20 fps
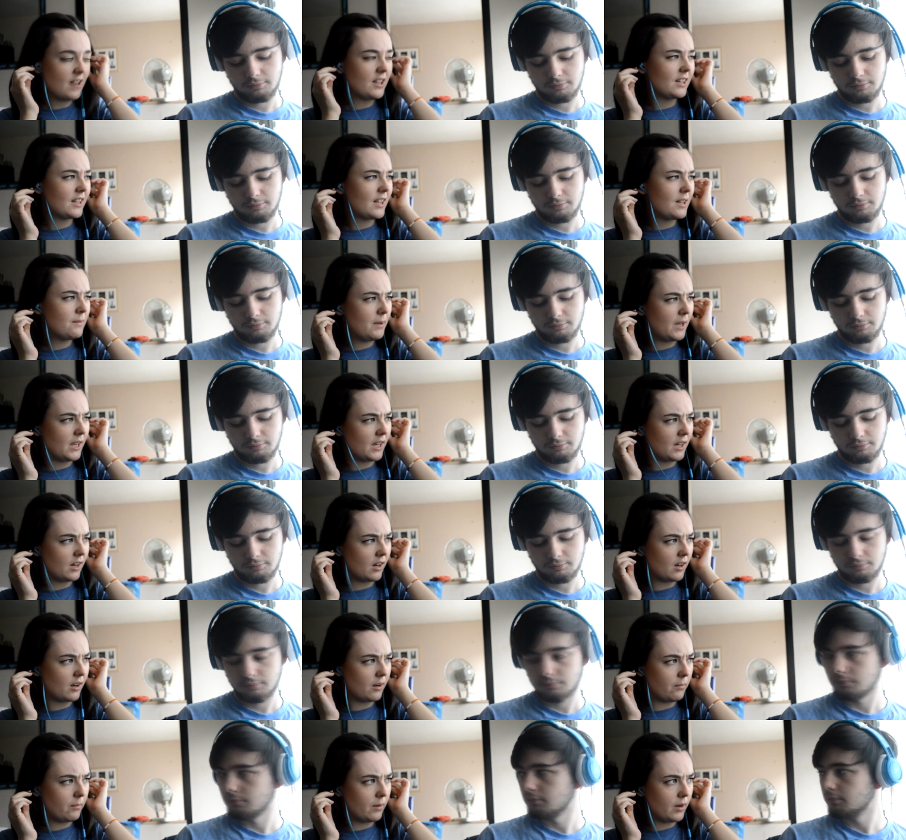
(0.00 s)
Speaker 1: think they're making
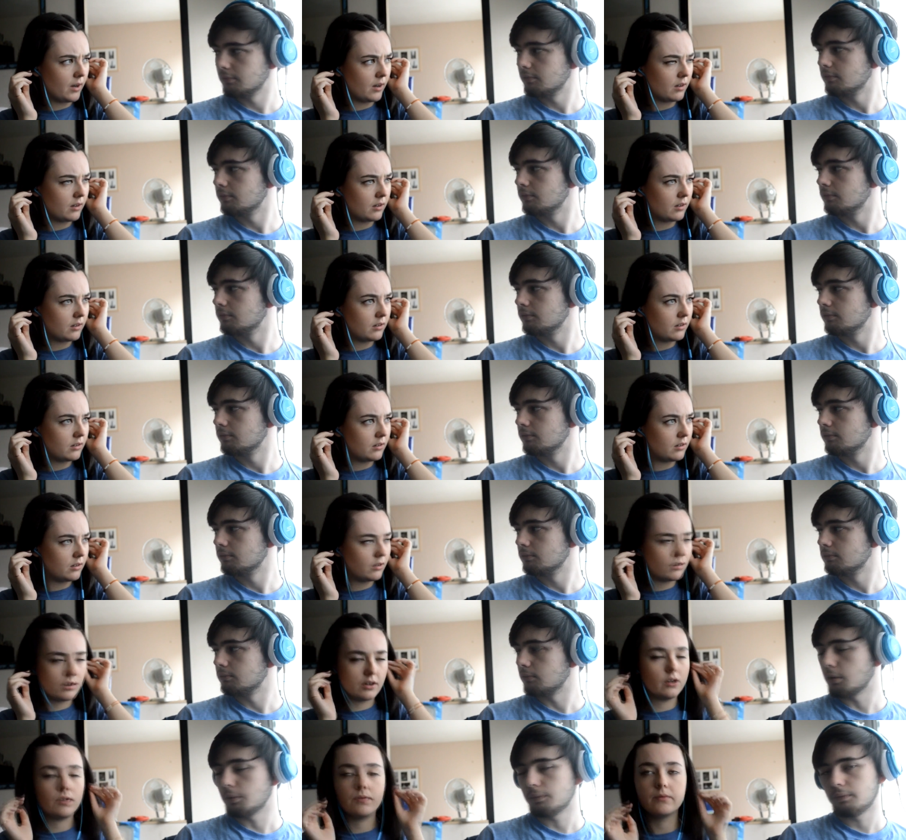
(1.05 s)
a comeback.
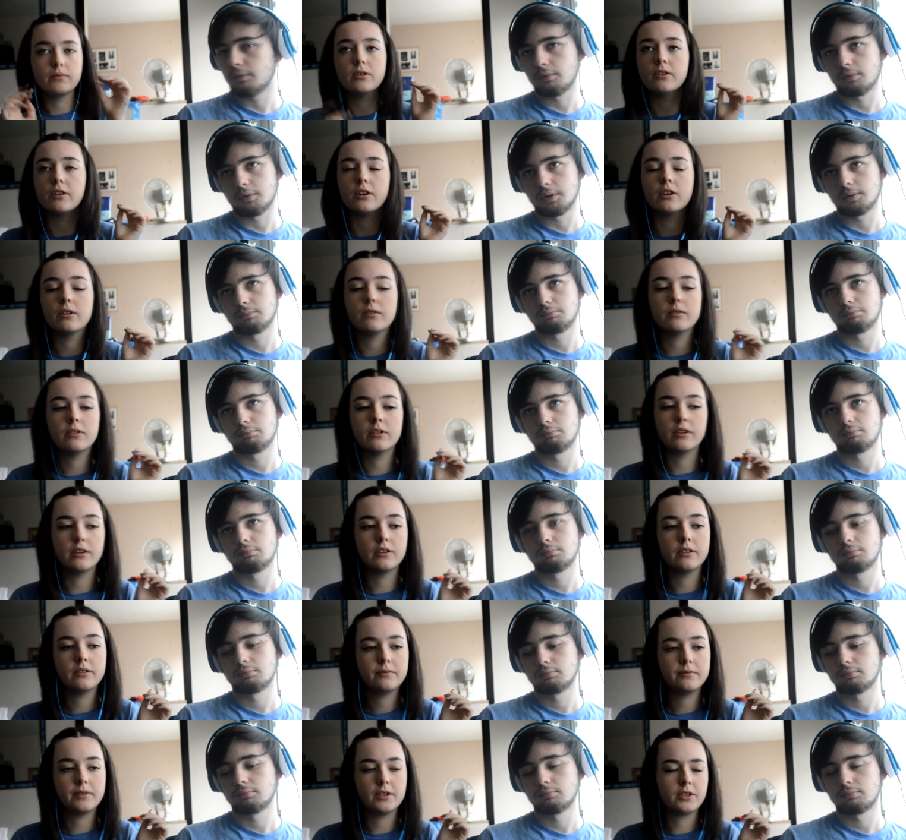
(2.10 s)
No, they're not. Oh. No, they're not. No, they're
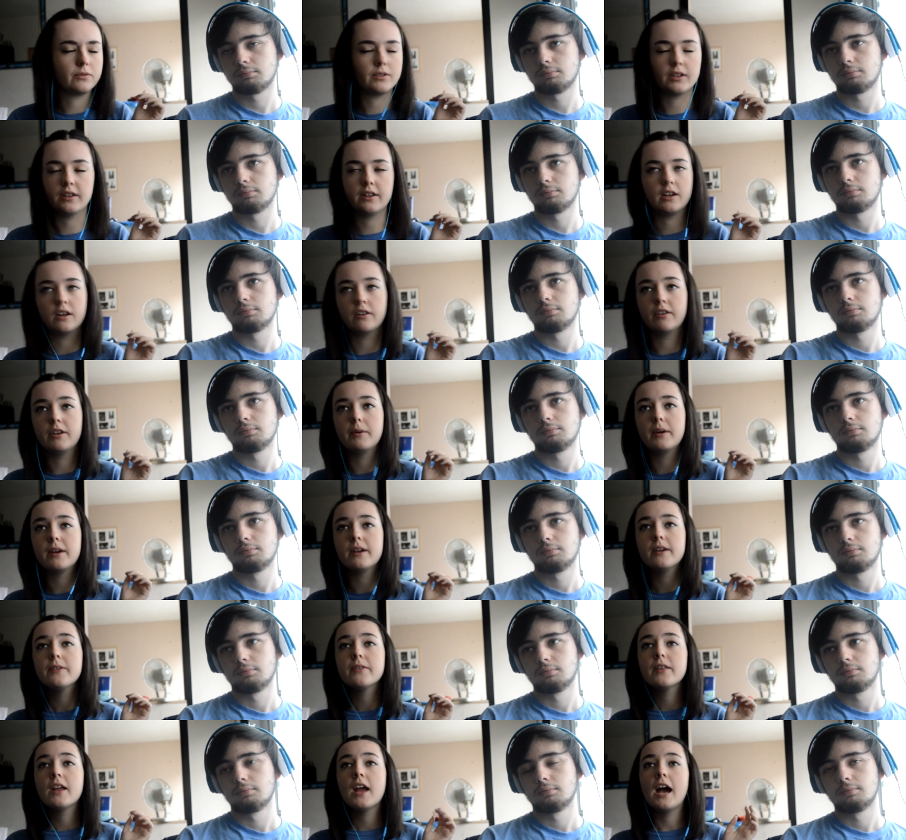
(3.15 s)
not. I don't think they are
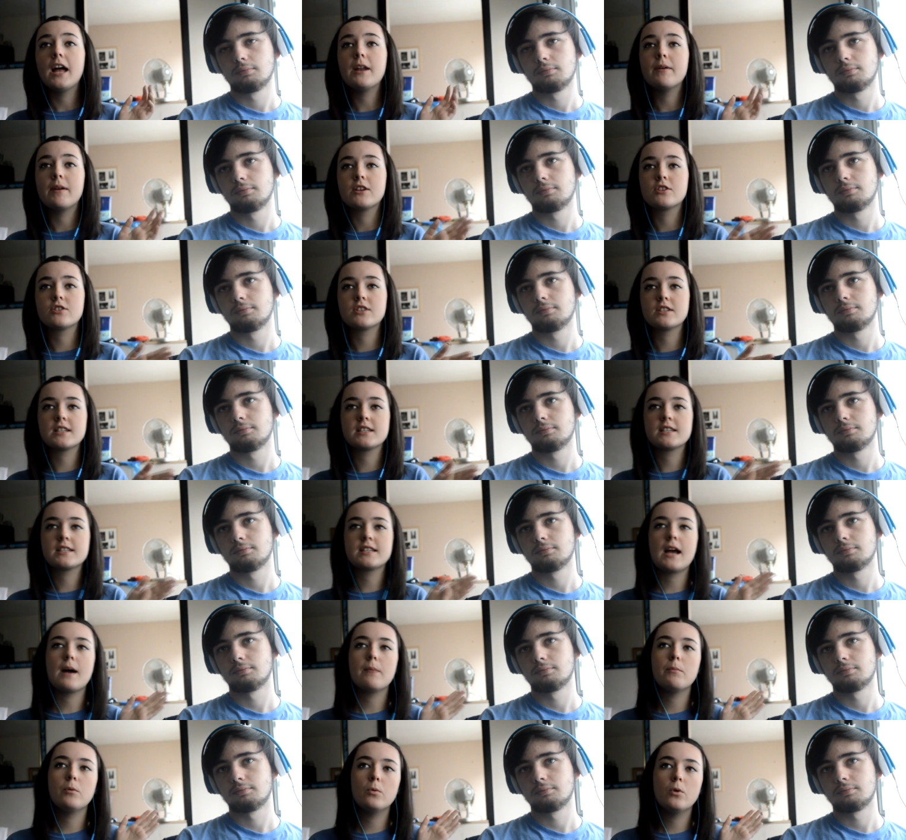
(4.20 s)
anyway. Anyway, so this is
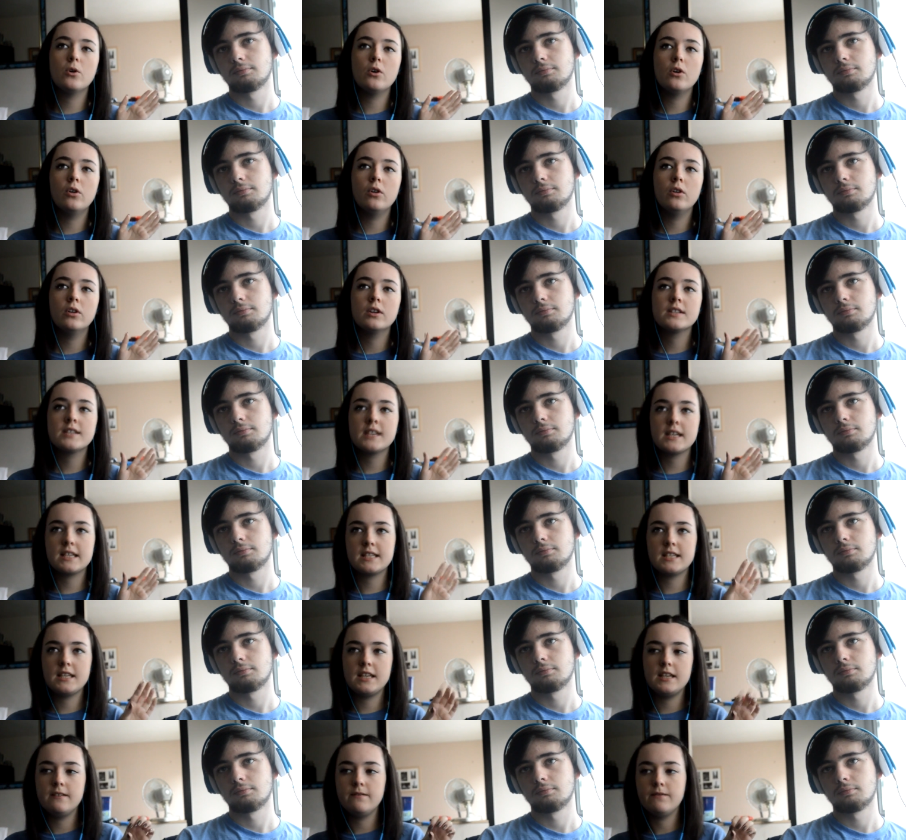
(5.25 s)
Samuel
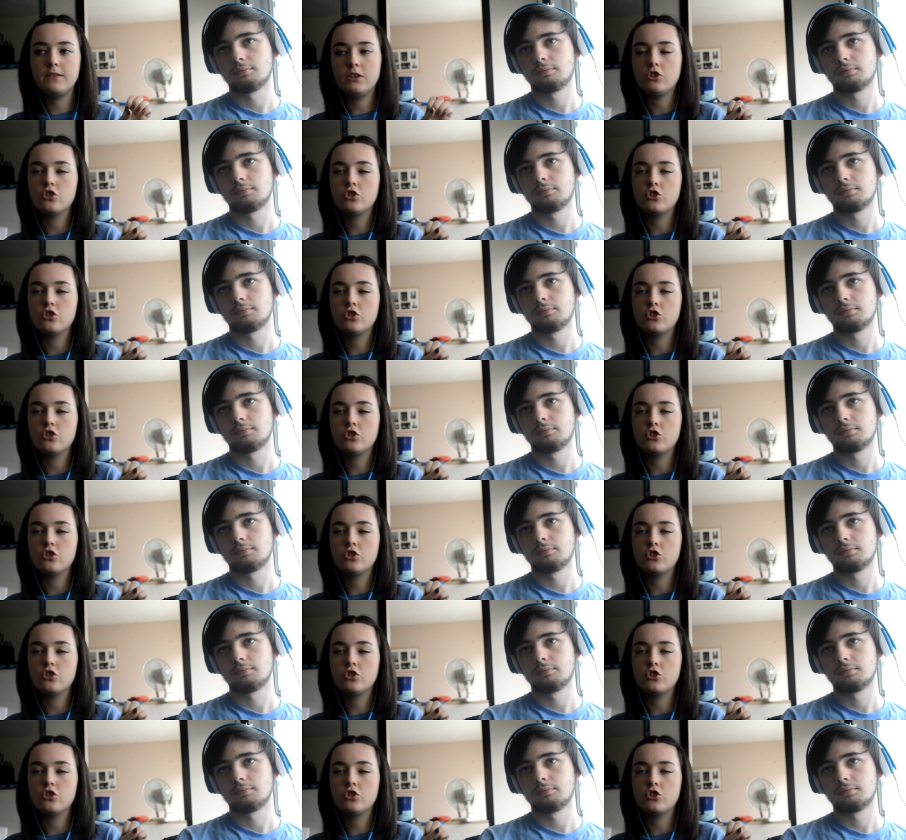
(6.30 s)
16 from